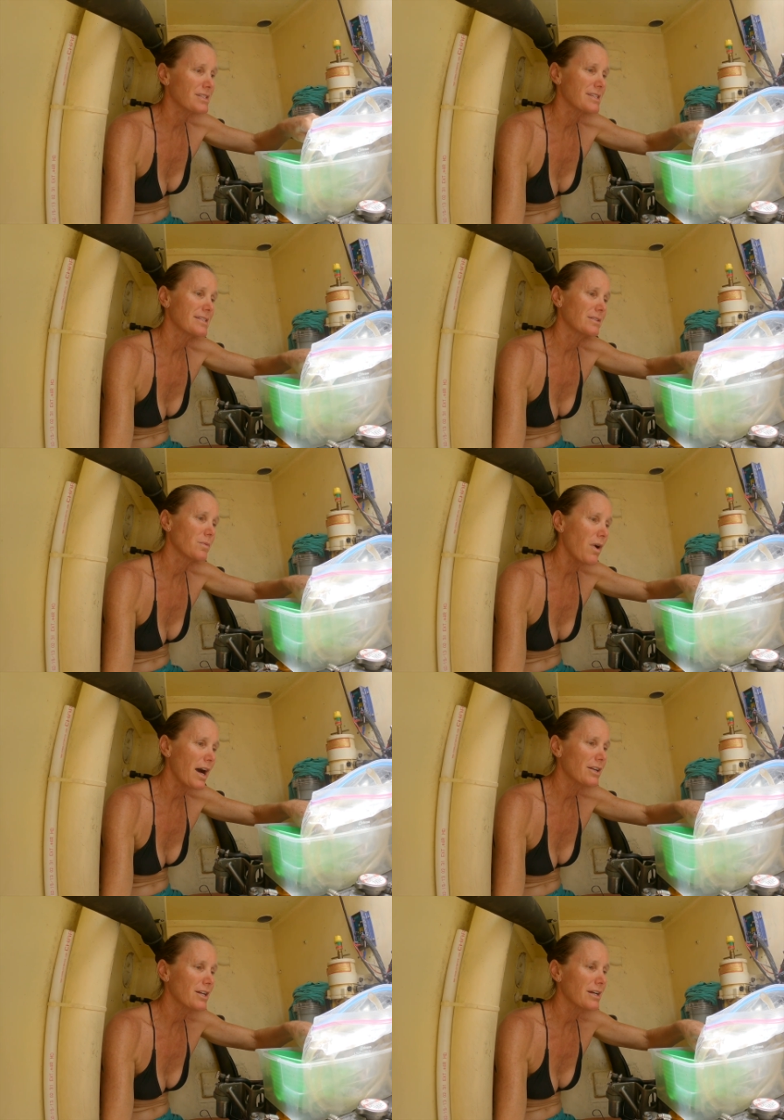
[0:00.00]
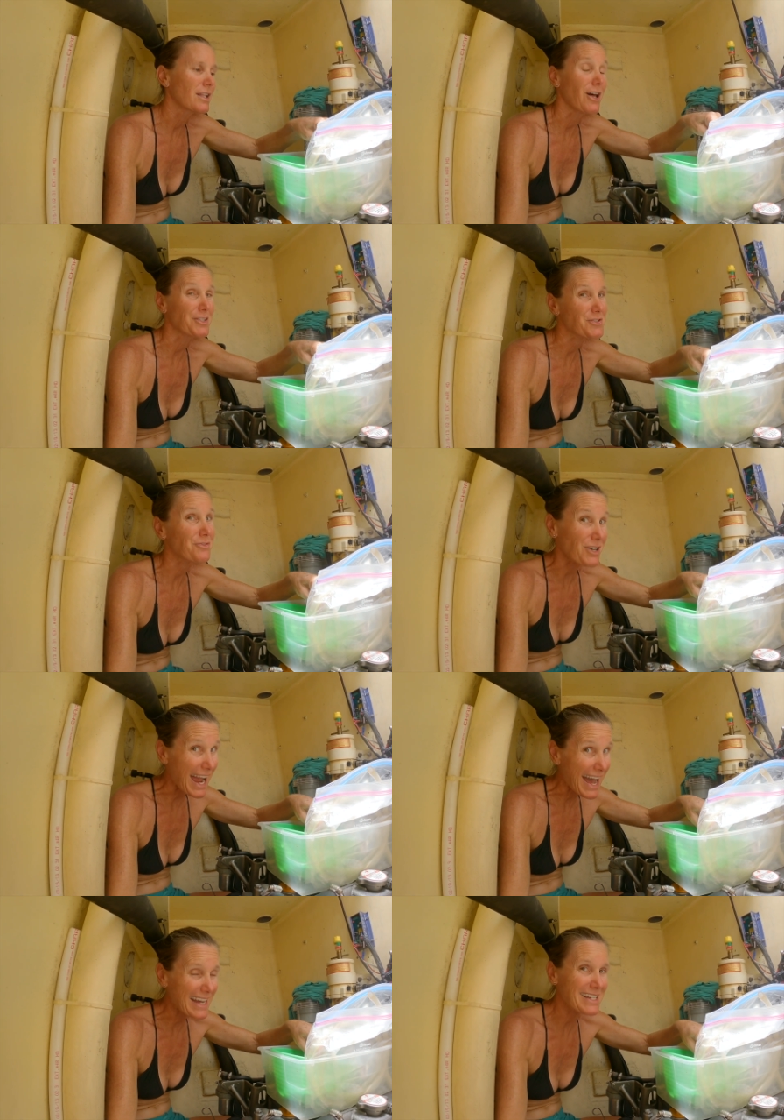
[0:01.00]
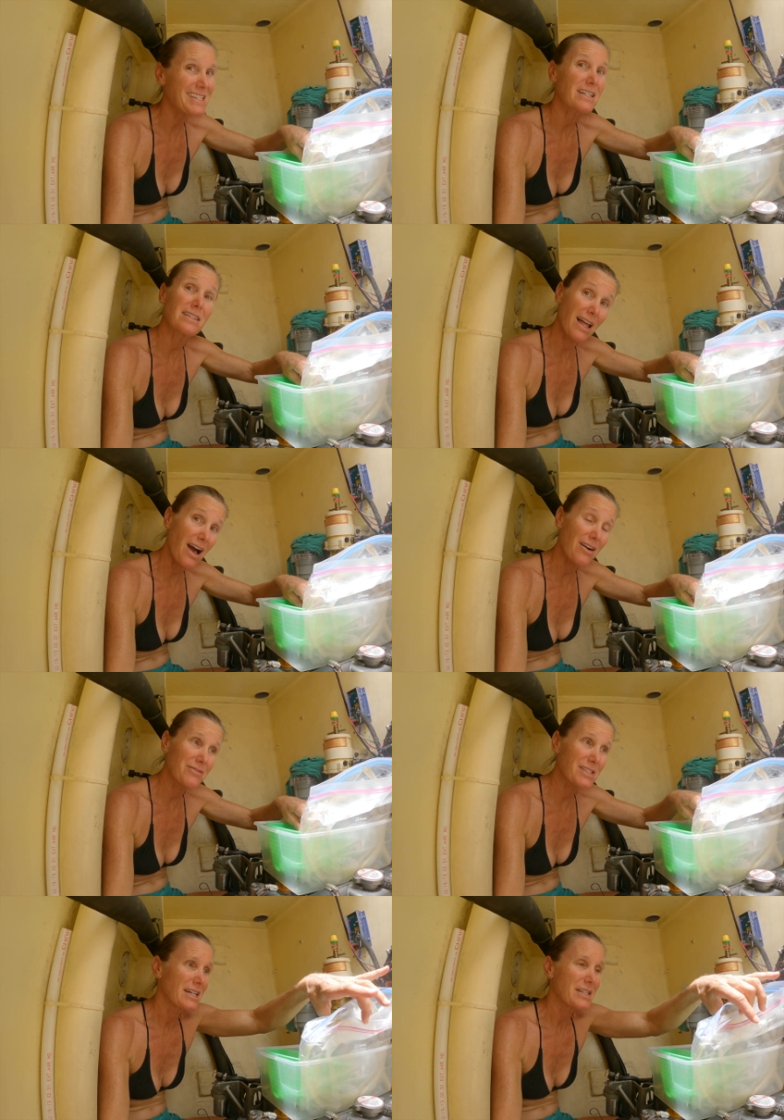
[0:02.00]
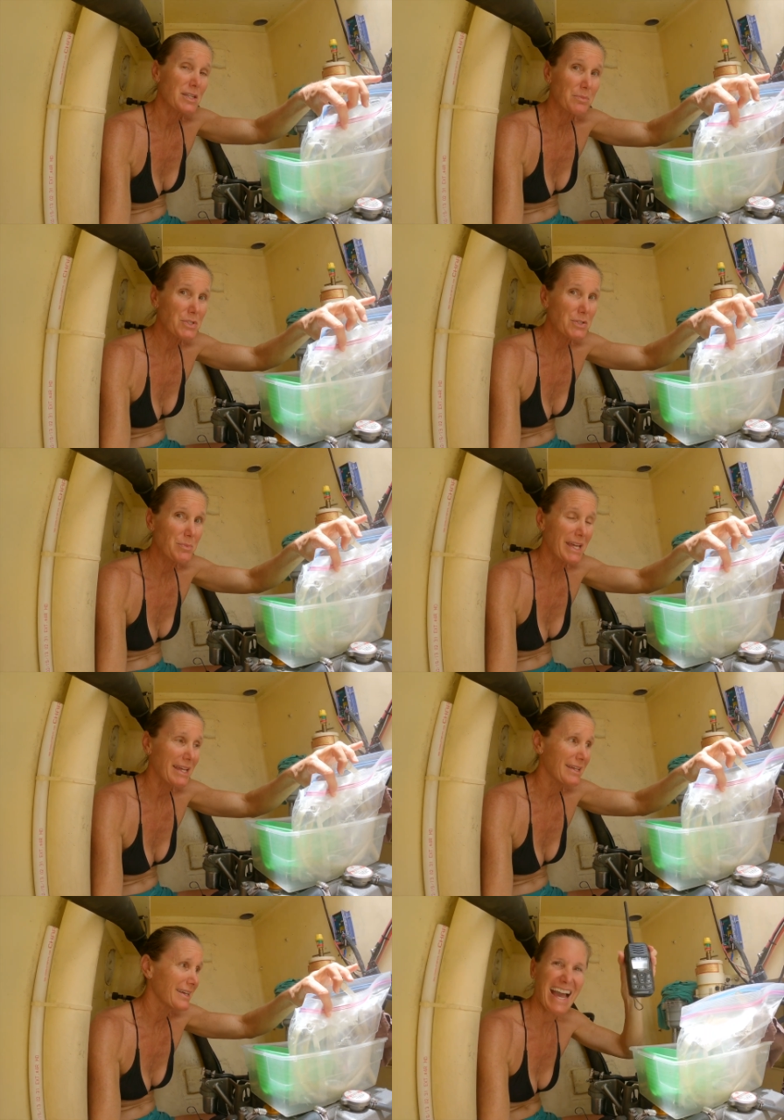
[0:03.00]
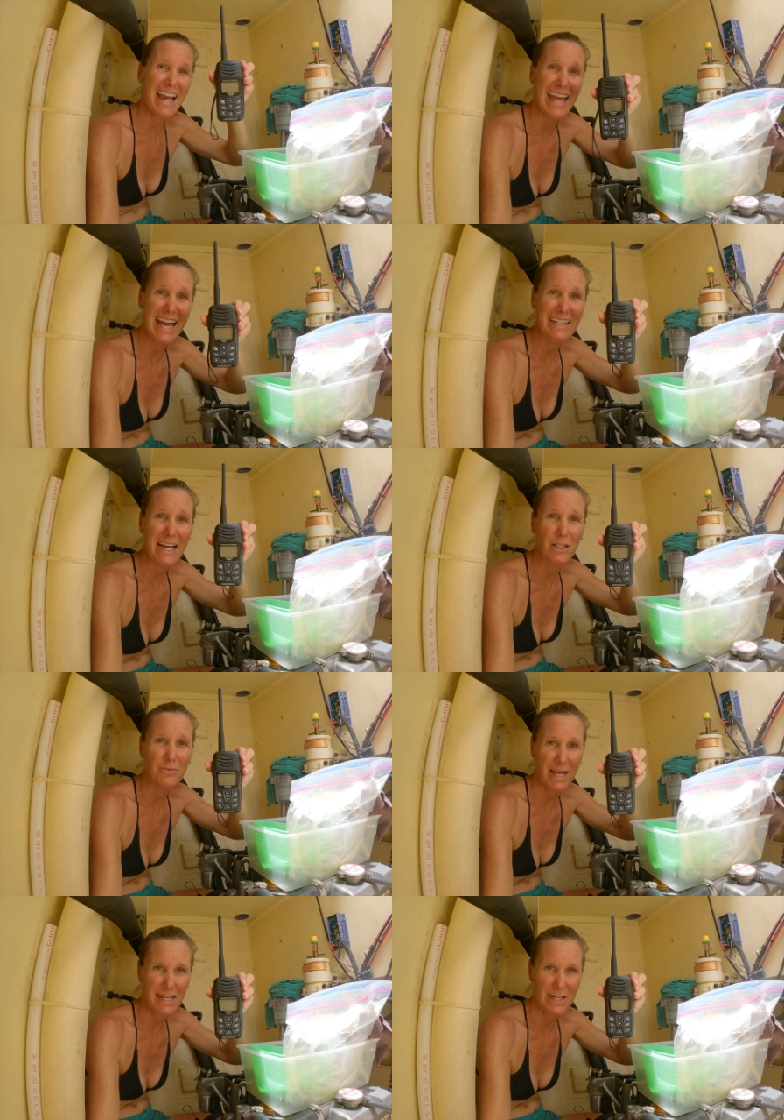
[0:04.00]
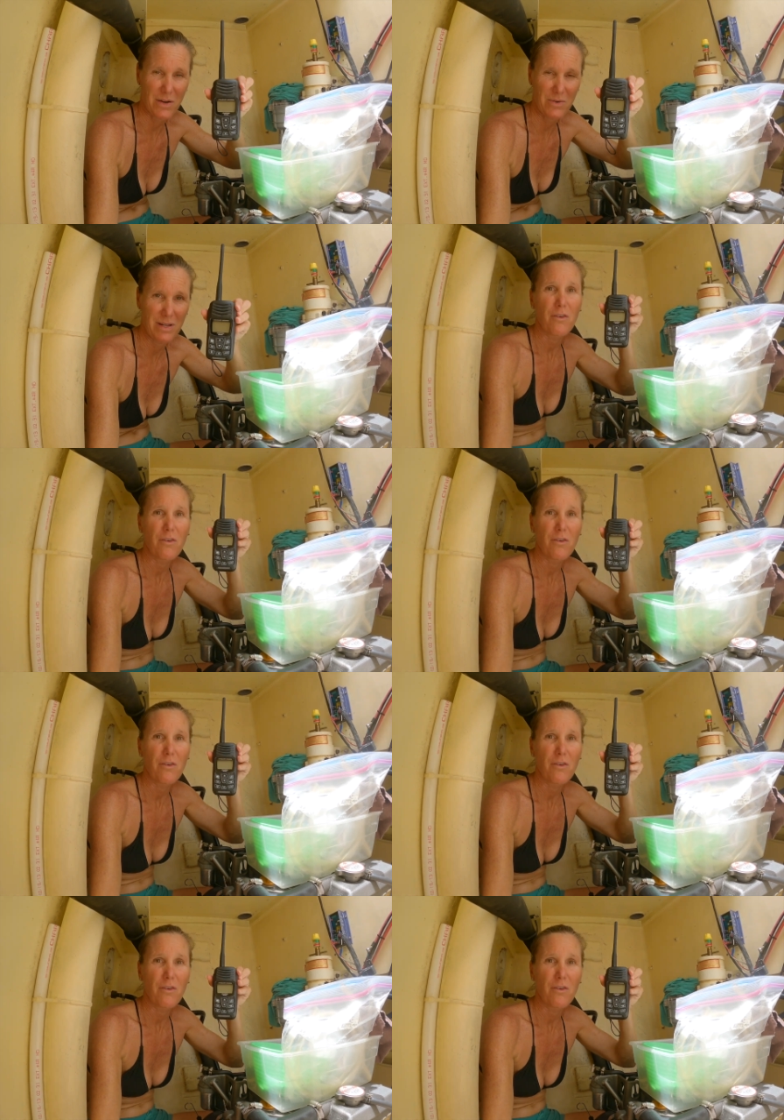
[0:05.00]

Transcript: Distilled water, lots of rags, gloves, some tubing, a handheld radio